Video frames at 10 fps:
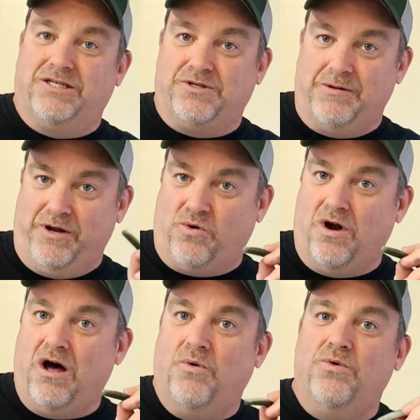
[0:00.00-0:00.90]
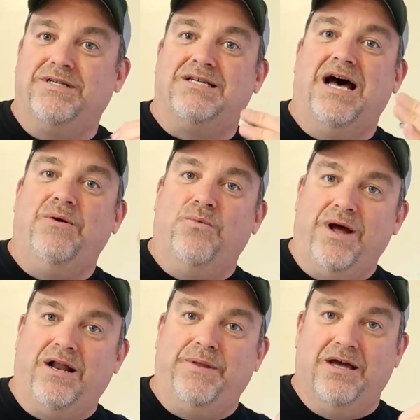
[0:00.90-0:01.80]
So it's going to be craw on one side,
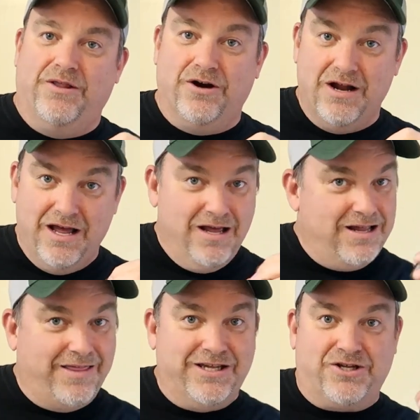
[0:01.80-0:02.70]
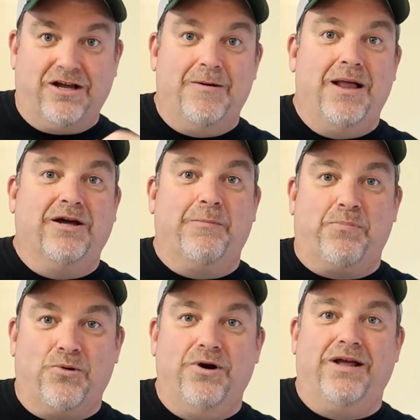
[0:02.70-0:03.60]
red on the other. I think it's going to come out looking
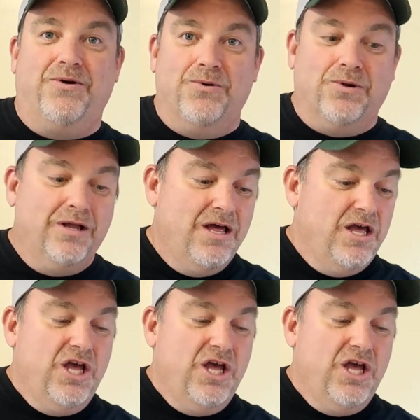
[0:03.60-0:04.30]
pretty cool.